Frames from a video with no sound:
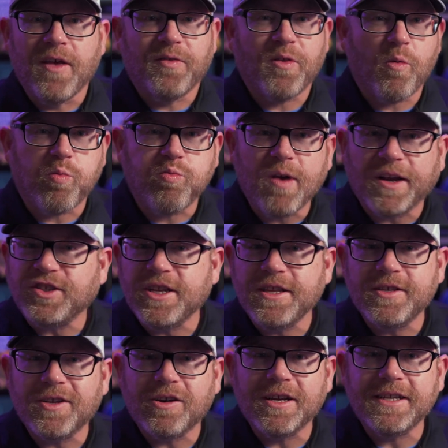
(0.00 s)
The
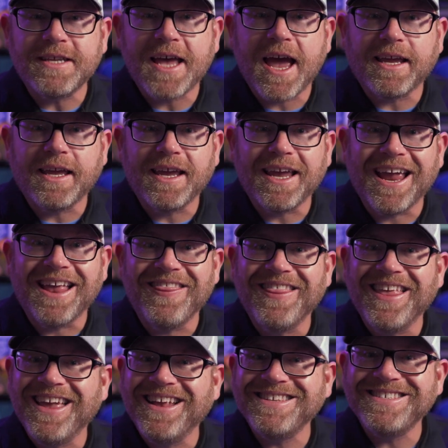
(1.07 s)
Russians are attacking. And
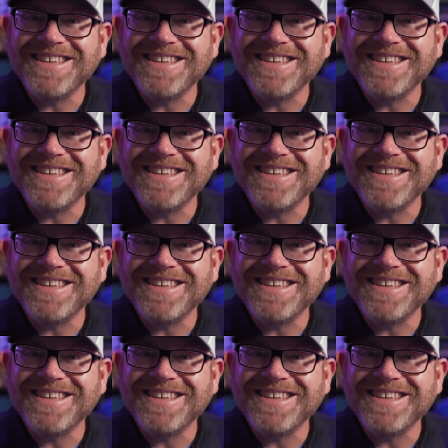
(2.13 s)
then